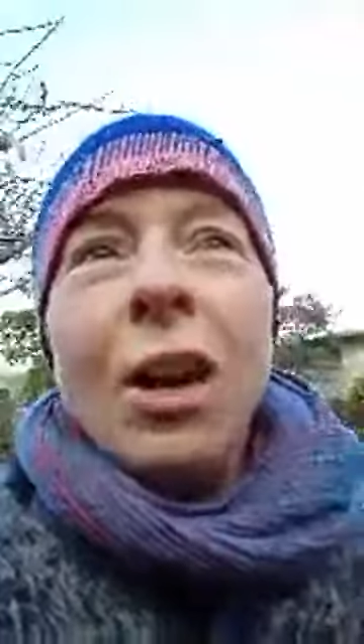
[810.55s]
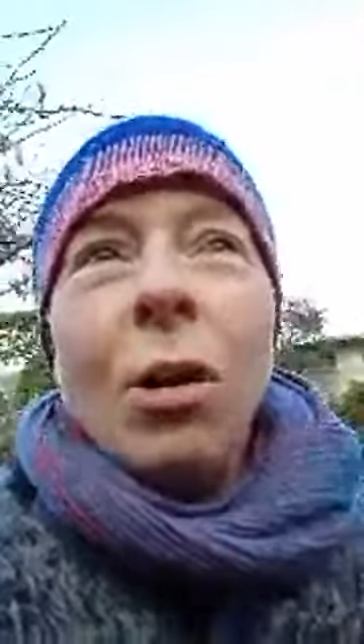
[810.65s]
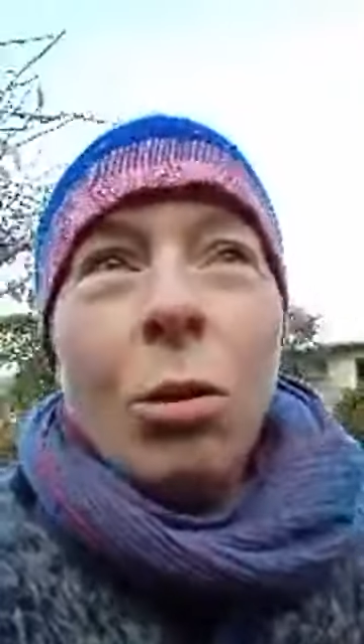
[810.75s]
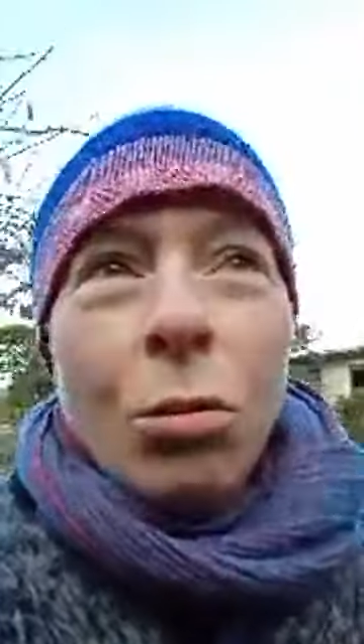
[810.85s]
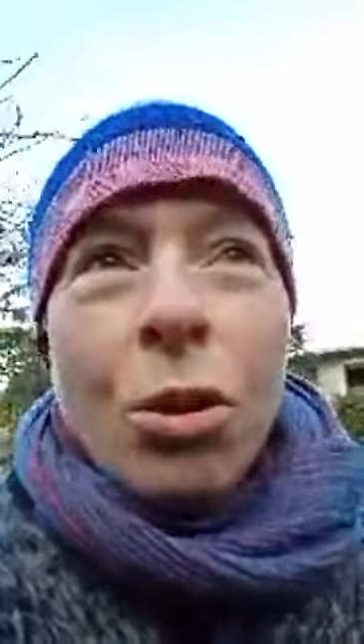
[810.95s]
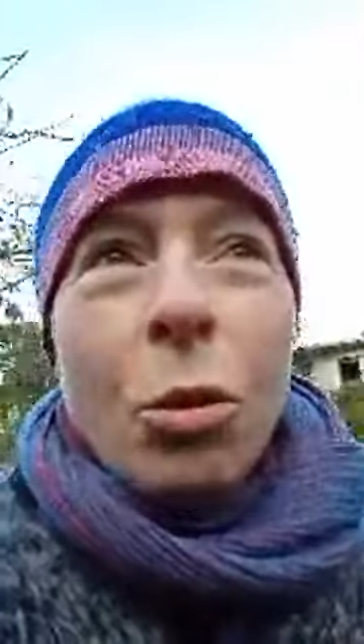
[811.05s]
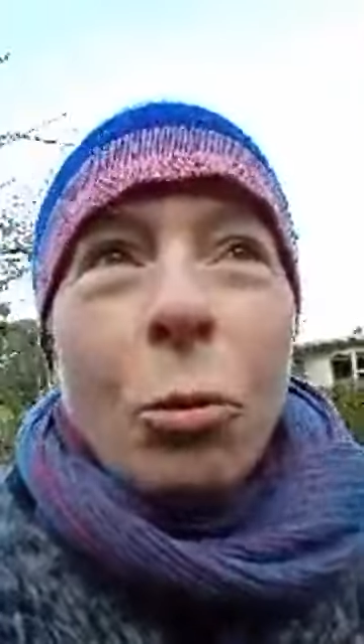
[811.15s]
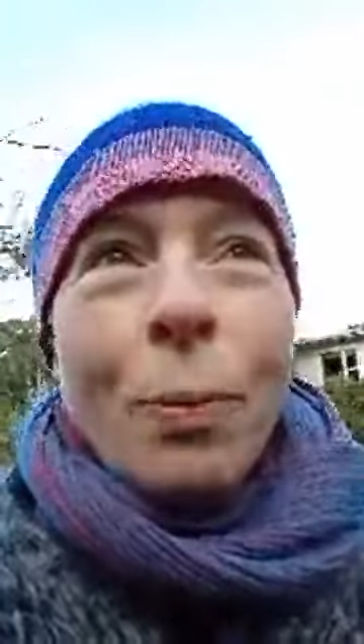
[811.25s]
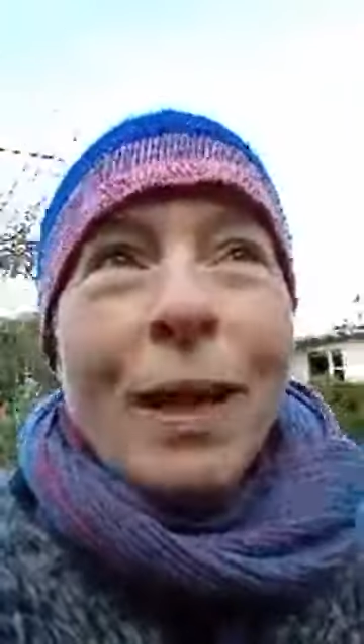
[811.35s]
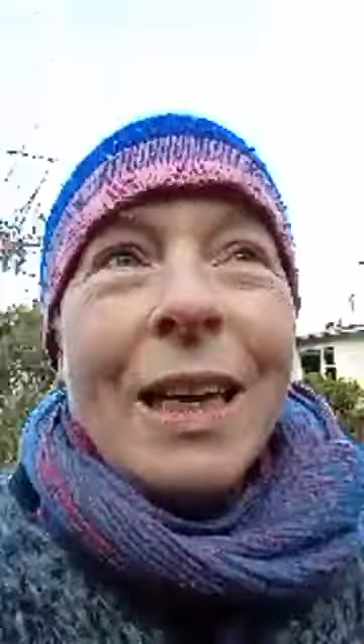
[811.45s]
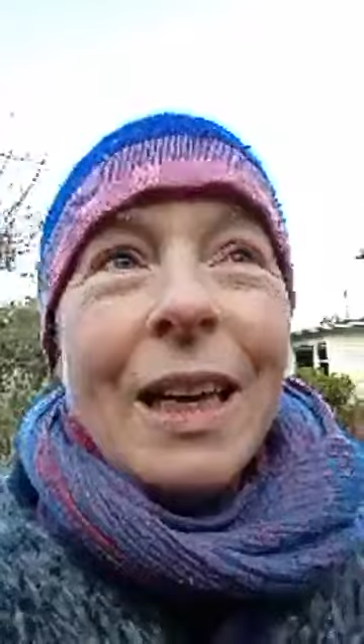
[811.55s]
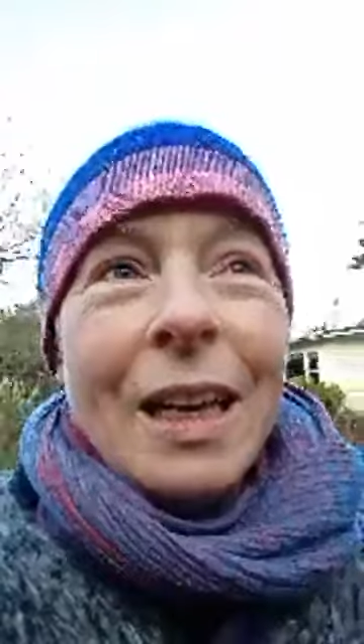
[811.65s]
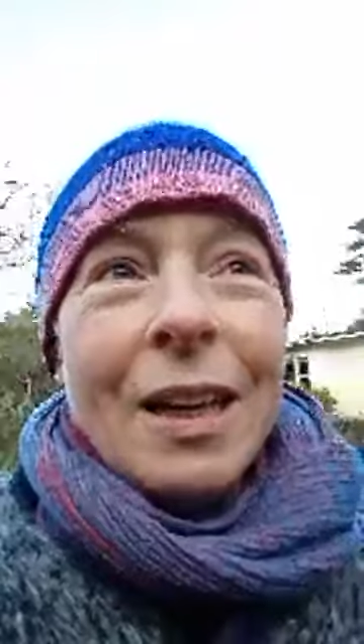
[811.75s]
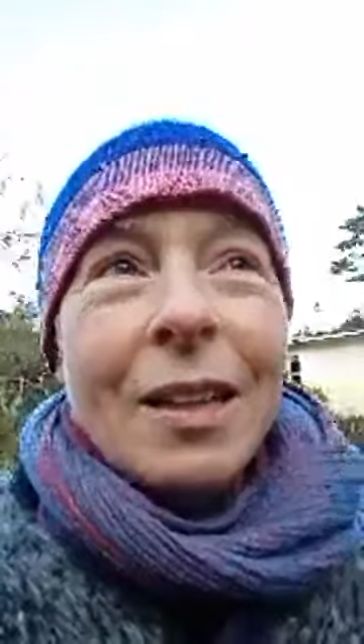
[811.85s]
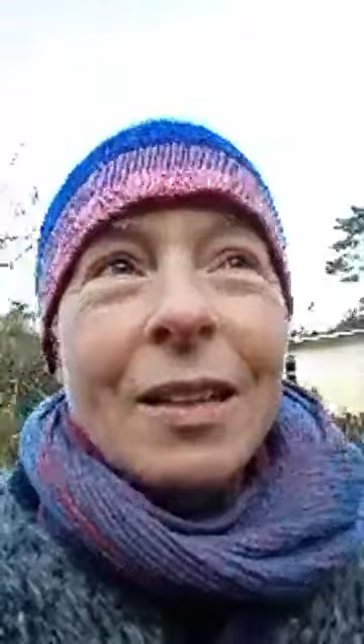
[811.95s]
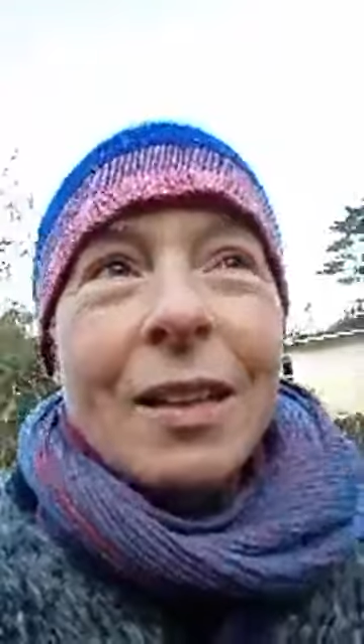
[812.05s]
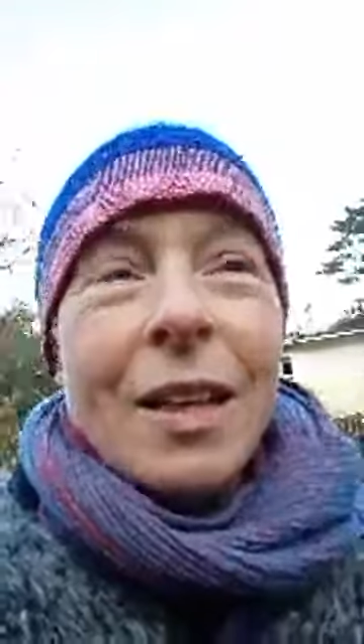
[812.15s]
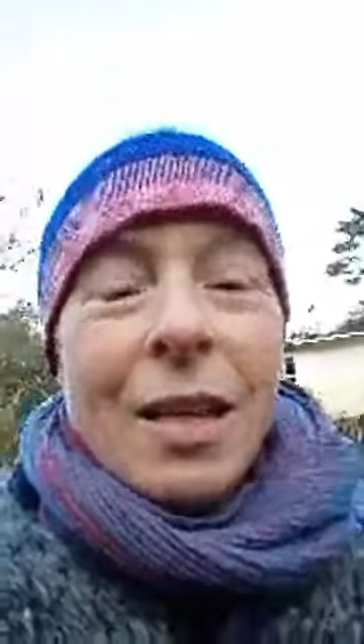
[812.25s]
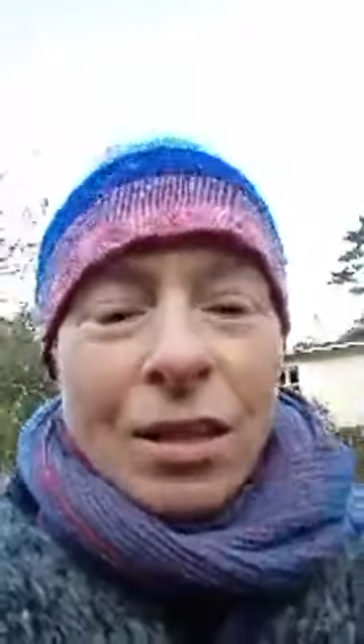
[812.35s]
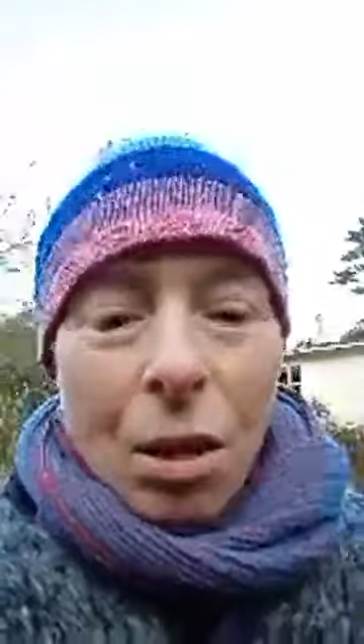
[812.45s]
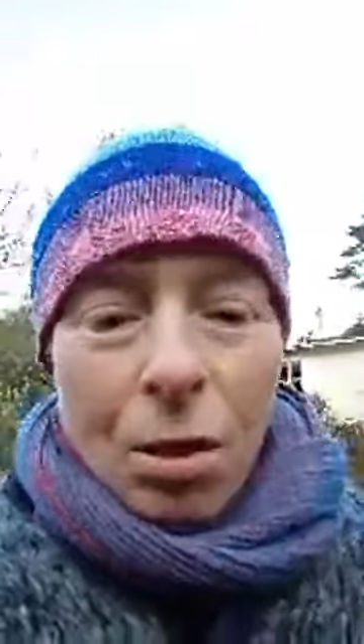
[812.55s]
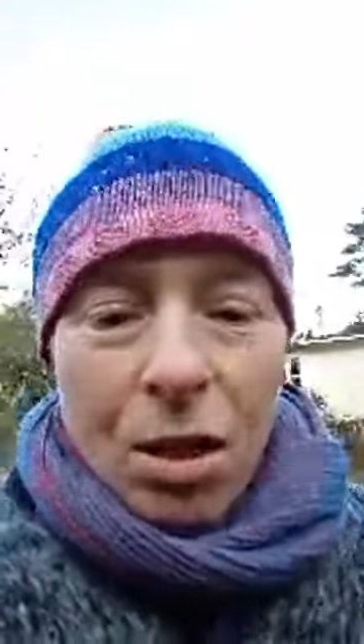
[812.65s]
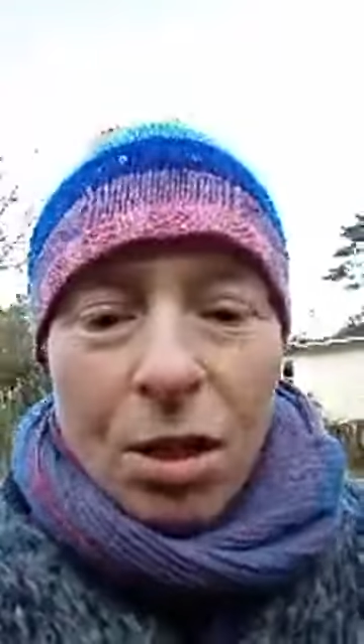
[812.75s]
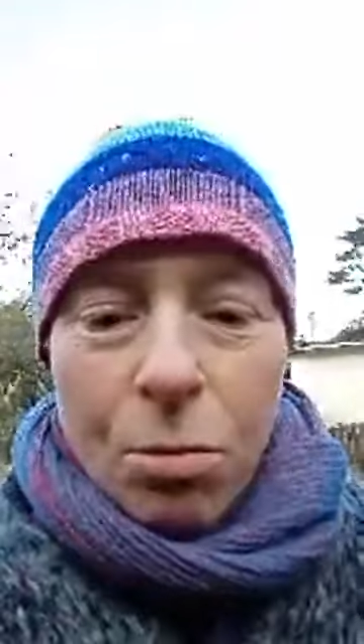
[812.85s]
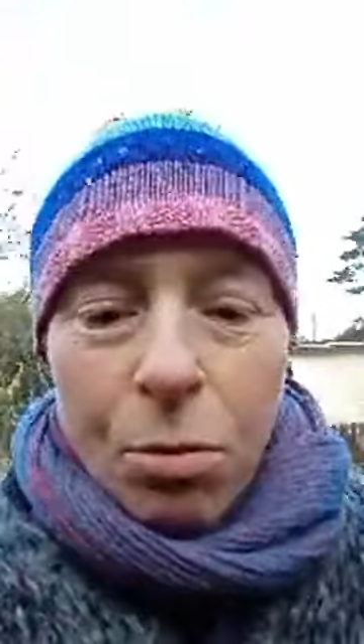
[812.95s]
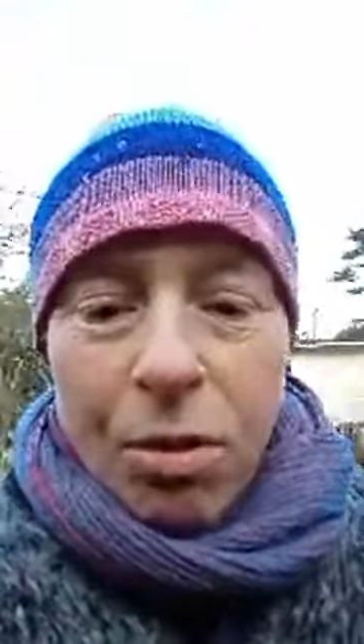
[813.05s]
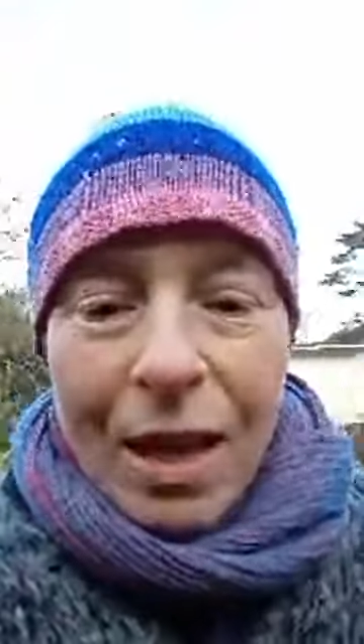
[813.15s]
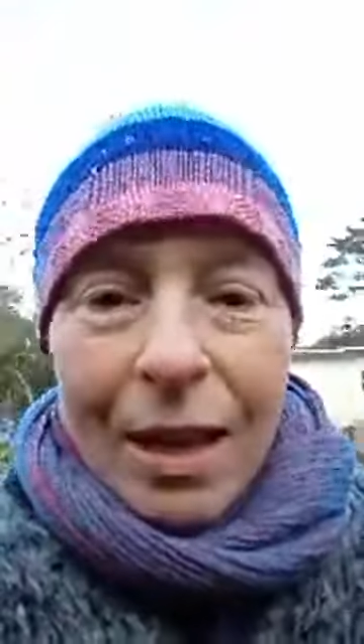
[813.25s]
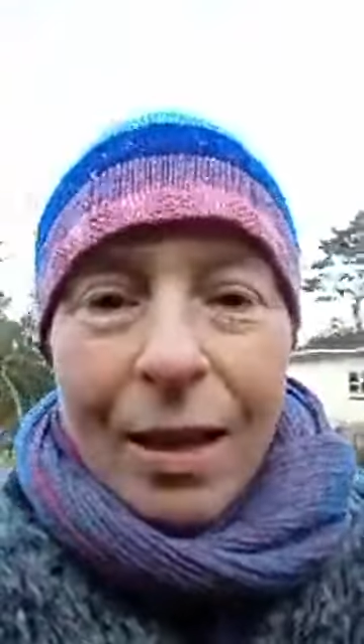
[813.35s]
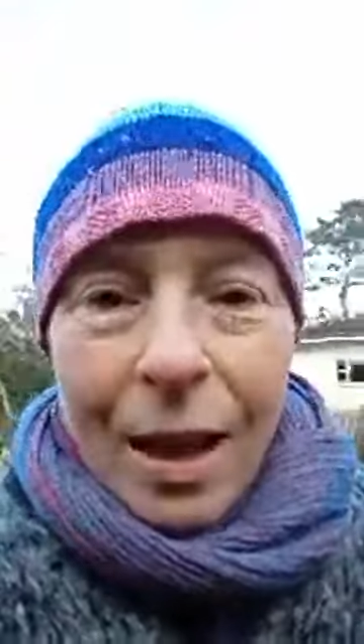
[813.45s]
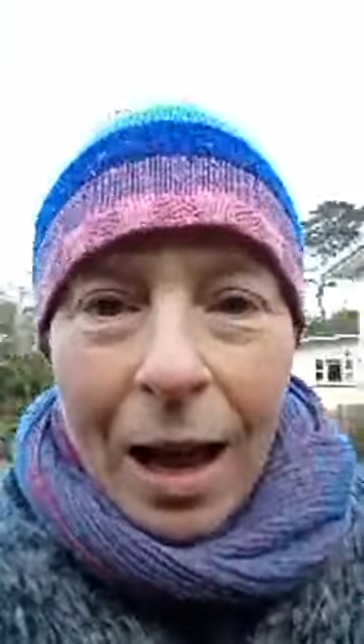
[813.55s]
who you're being, so that you then